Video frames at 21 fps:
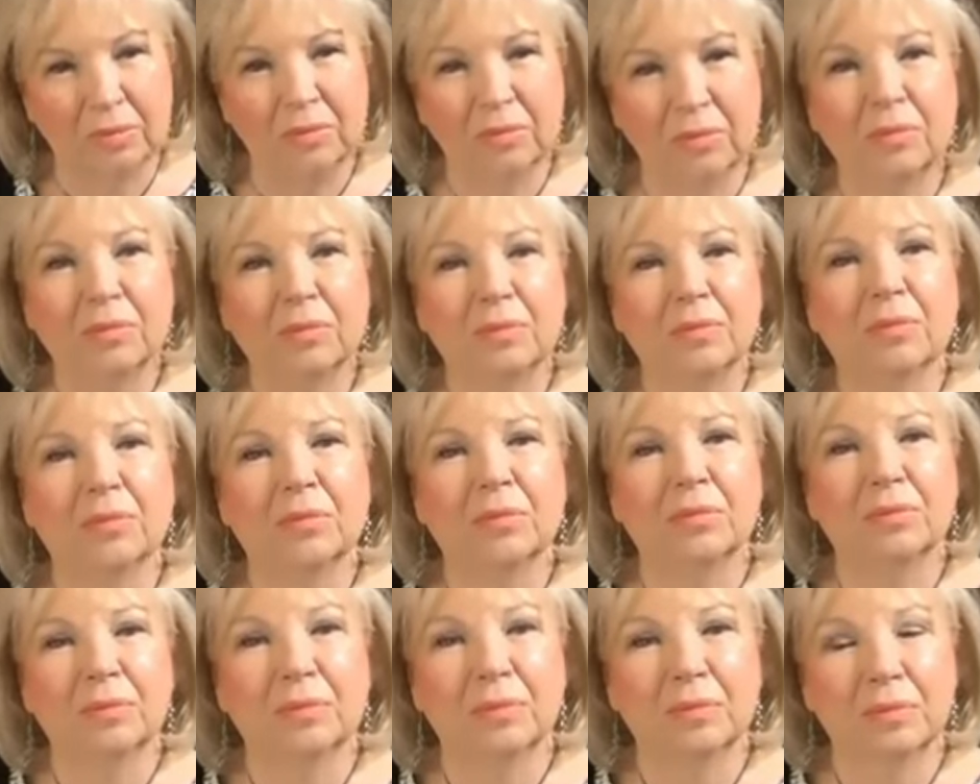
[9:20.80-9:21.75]

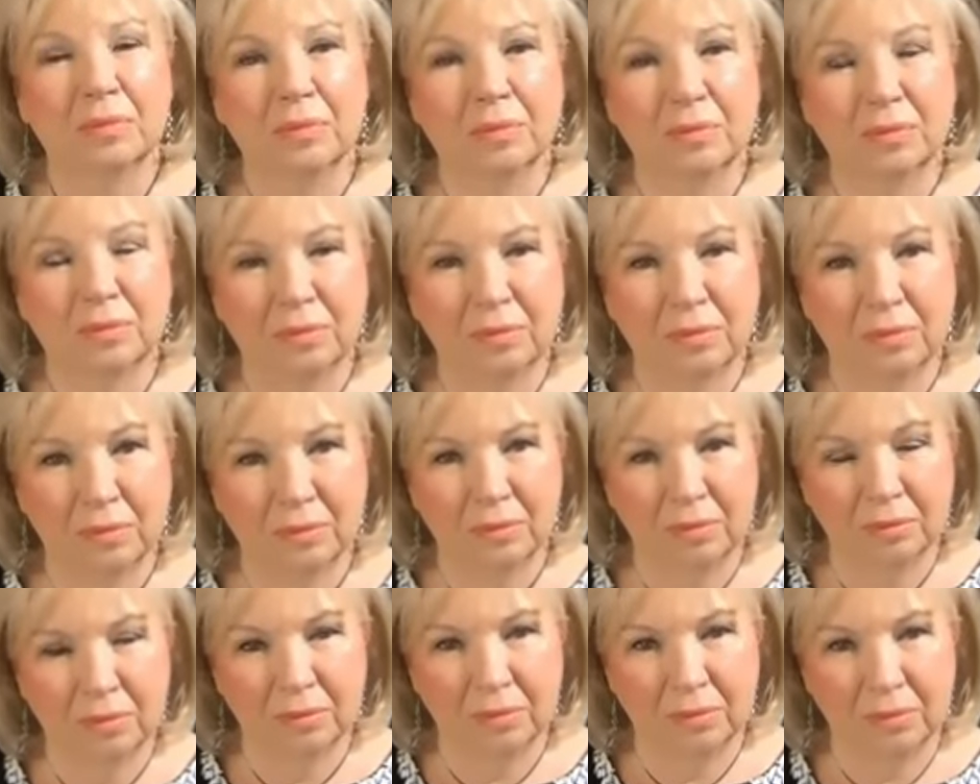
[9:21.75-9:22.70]

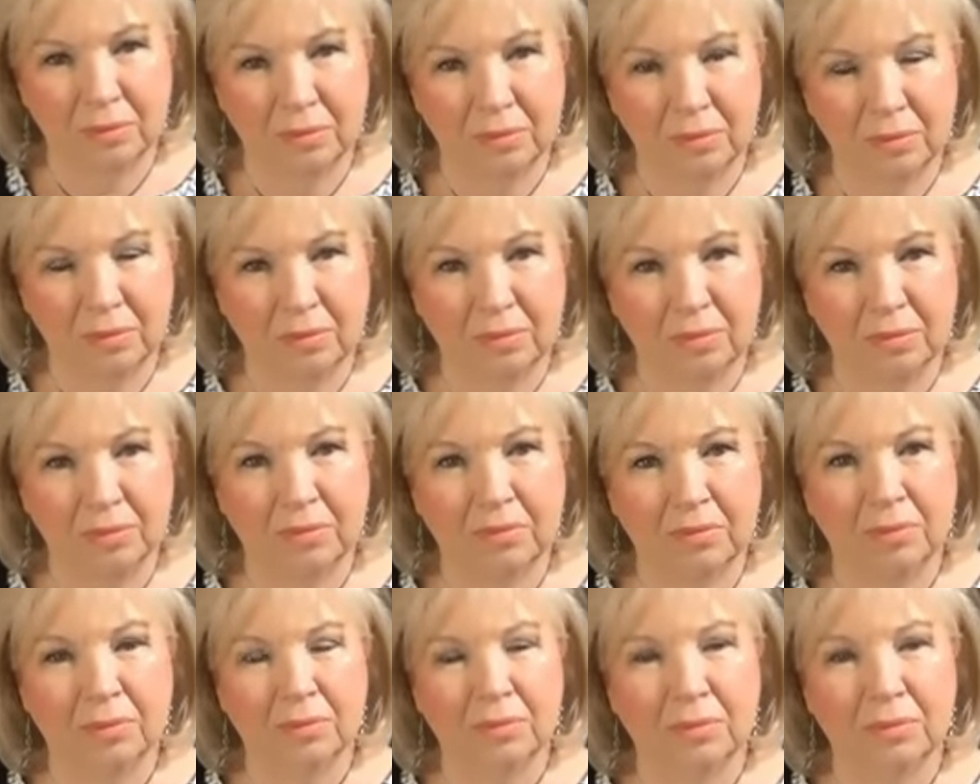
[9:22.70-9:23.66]

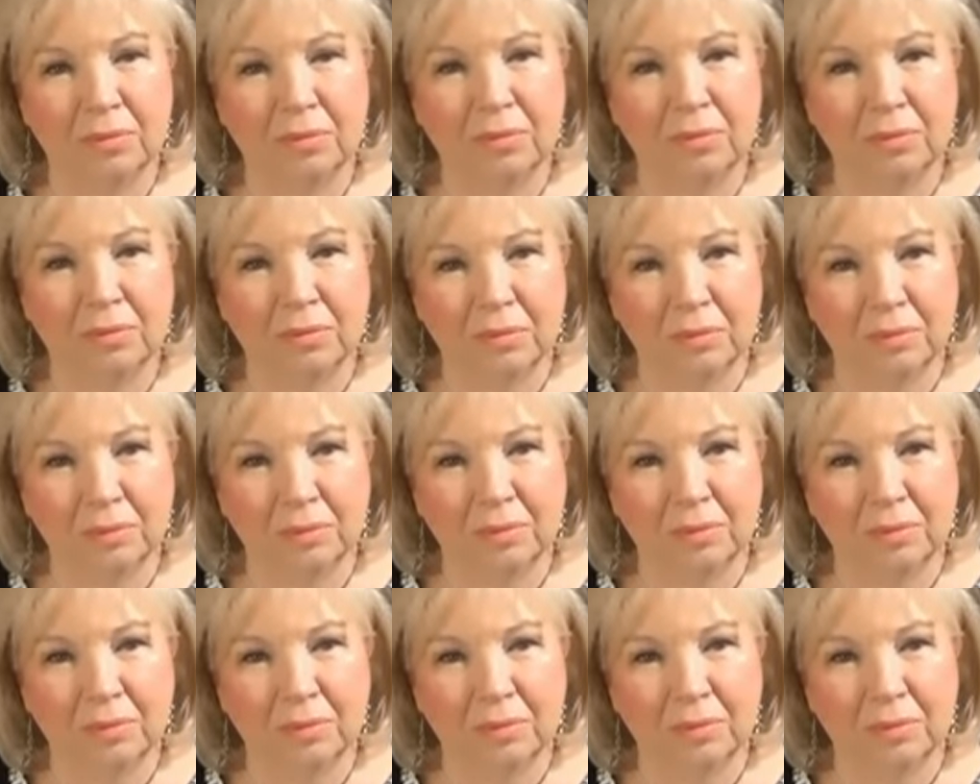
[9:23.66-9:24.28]
This person isn't speaking.